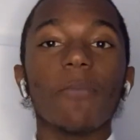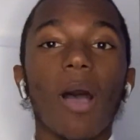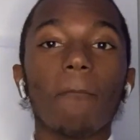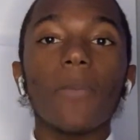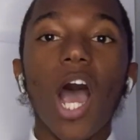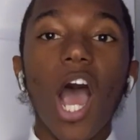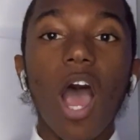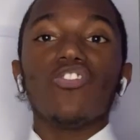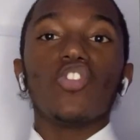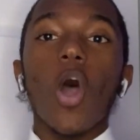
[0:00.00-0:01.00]
my mom.
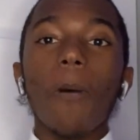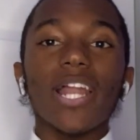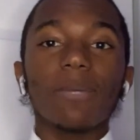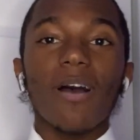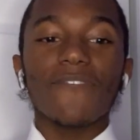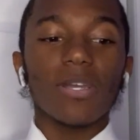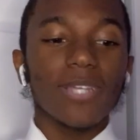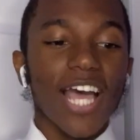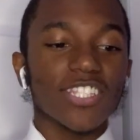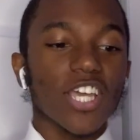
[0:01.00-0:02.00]
Nobody in my family
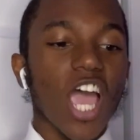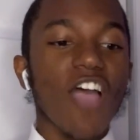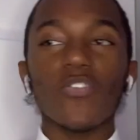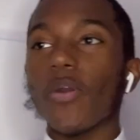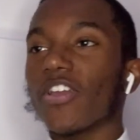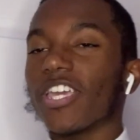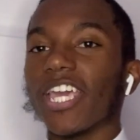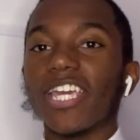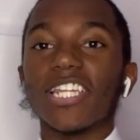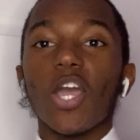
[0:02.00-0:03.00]
has to ever work
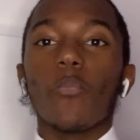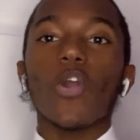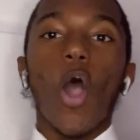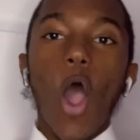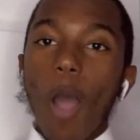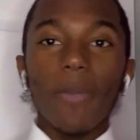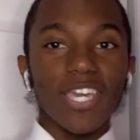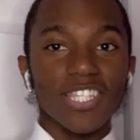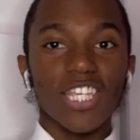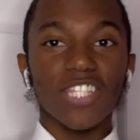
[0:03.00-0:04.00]
again. We're all
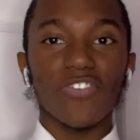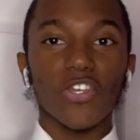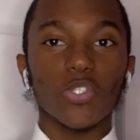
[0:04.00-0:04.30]
making 6 figures a